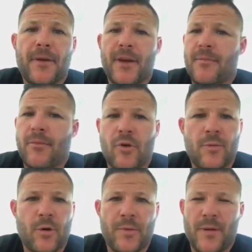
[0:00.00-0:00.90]
again, more
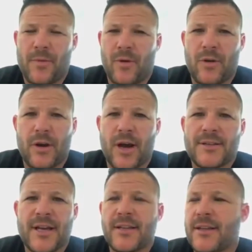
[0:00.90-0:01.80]
and more people
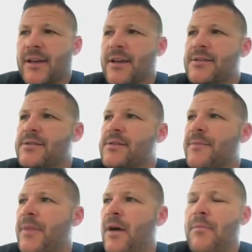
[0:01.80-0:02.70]
contacting us
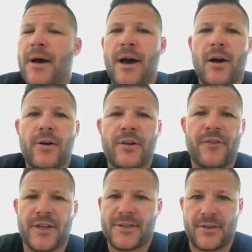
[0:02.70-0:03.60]
about
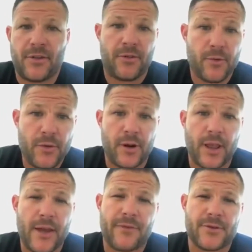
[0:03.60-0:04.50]
investing through their
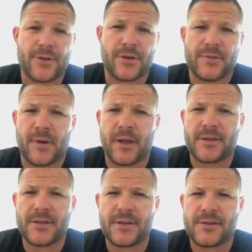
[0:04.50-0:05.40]
life insurance
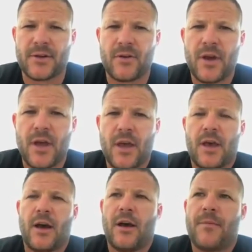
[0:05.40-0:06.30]
policy. And so
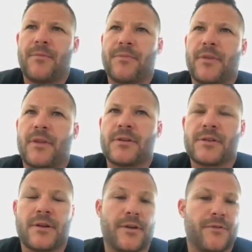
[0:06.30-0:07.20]
um, there's
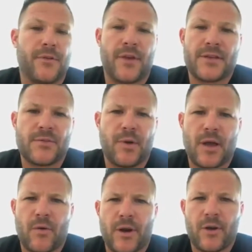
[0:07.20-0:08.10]
a few things you
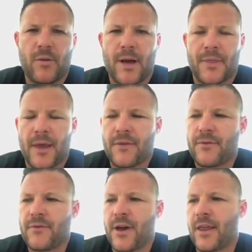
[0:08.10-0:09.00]
probably want to know about that. If
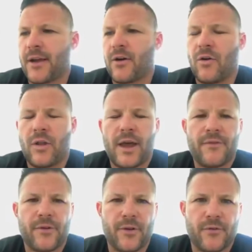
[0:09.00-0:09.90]
you've got like a whole
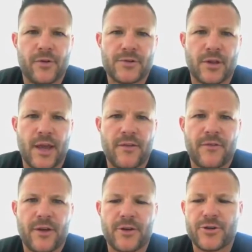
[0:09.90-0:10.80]
life or universal
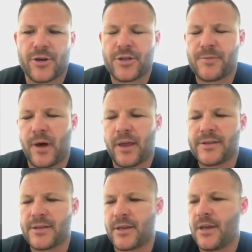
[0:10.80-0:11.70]
life insurance
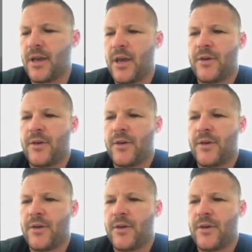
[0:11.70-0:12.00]
policy,